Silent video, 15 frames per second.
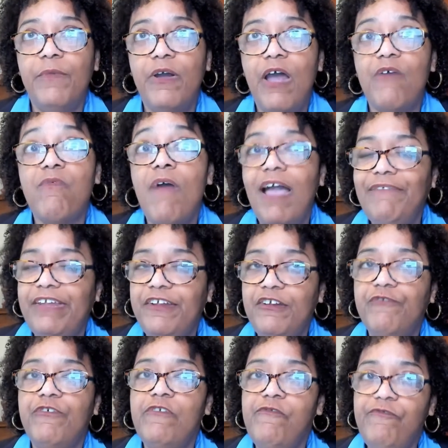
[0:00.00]
arrive at a
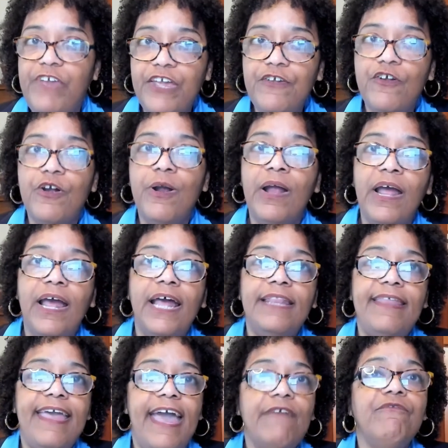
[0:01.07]
different figure.
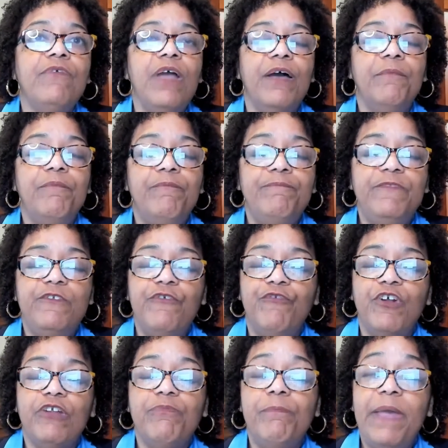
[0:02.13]
They have
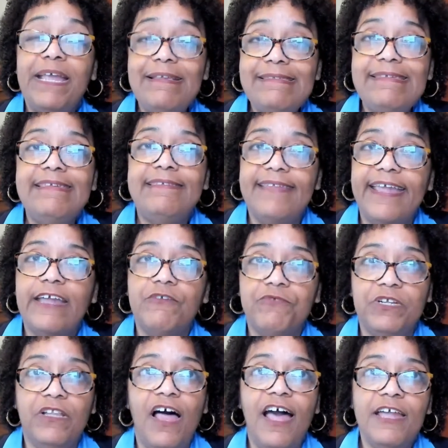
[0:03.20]
different bases they can
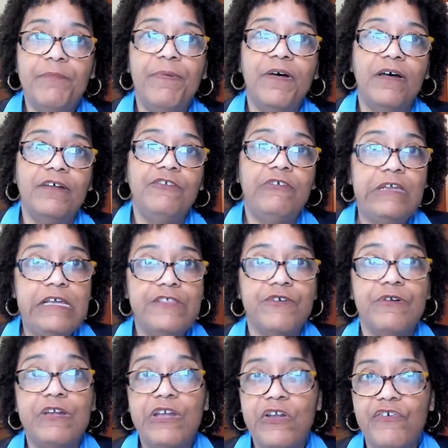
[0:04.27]
rely upon to either
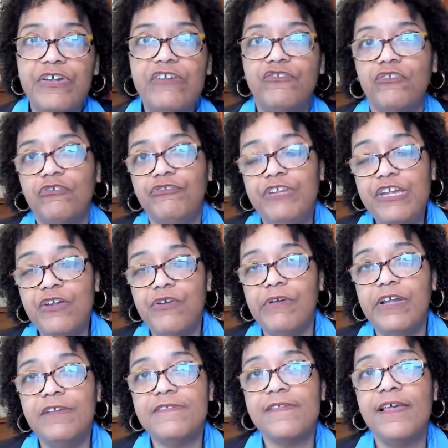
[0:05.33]
increase or
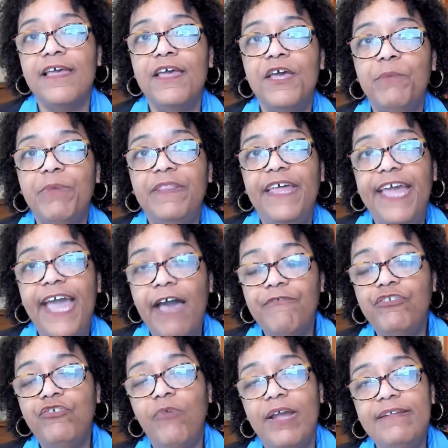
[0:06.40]
decrease, but they
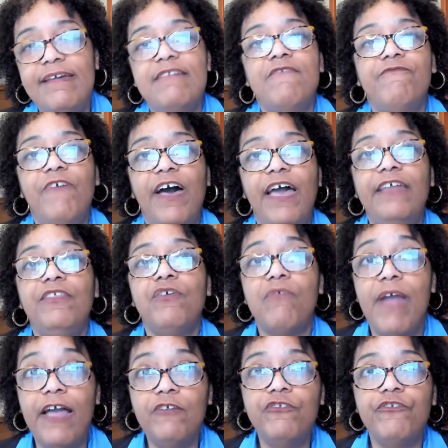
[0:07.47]
have to identify the
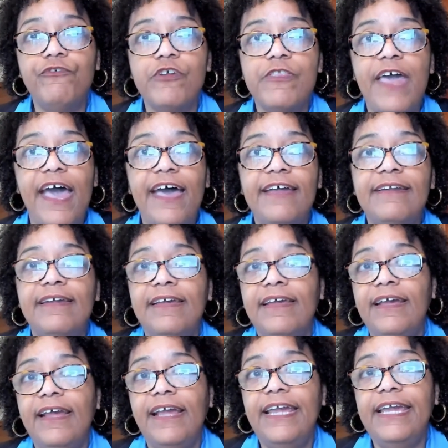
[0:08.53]
grounds for that
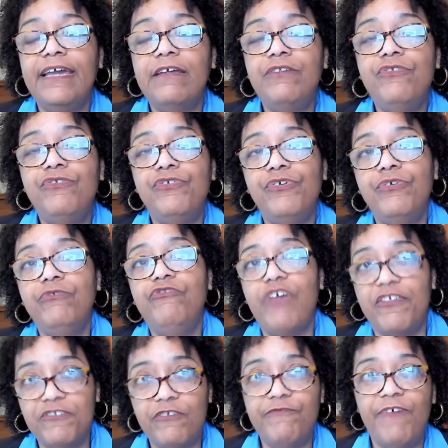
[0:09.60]
and to
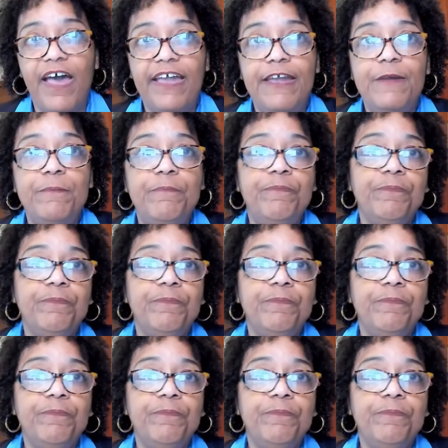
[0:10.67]
justify it.